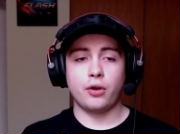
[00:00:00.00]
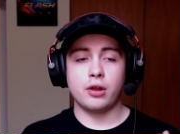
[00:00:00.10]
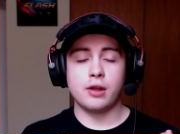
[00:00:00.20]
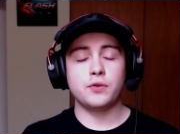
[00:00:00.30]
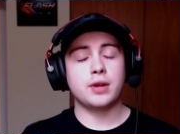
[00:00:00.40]

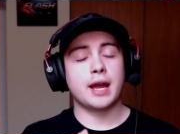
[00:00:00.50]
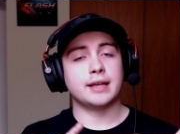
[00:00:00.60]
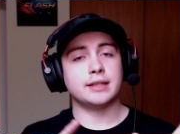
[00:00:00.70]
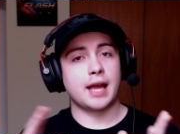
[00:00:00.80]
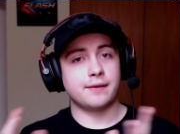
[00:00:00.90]
if you
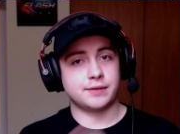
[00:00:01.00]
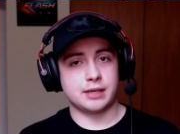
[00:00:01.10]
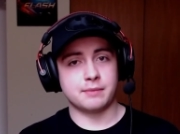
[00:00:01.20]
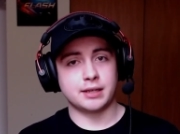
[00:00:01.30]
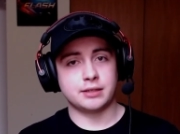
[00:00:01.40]
guys have seen
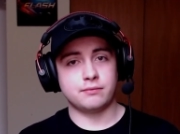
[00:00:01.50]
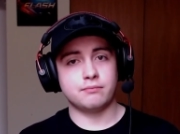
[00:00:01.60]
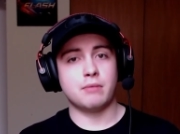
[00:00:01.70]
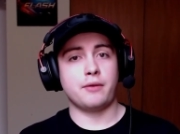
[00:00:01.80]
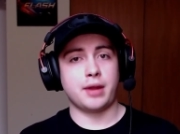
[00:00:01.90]
my
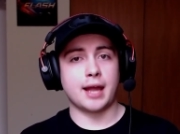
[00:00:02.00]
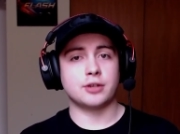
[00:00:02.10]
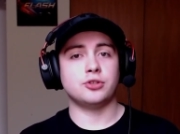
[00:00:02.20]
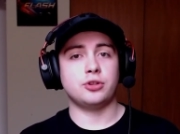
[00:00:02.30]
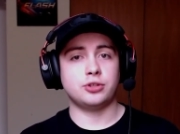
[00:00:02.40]
my
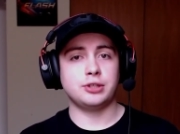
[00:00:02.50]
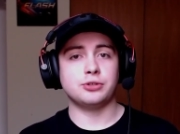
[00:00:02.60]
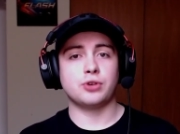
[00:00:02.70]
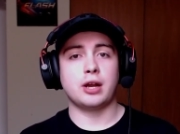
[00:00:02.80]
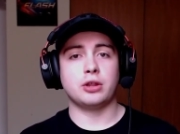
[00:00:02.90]
reaction to the teaser
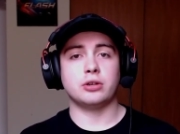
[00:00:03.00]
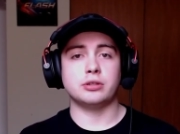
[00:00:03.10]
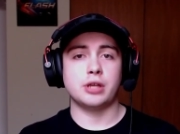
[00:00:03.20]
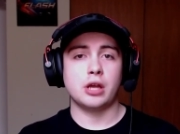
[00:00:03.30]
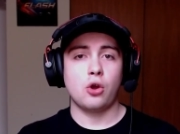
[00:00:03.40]
trailers,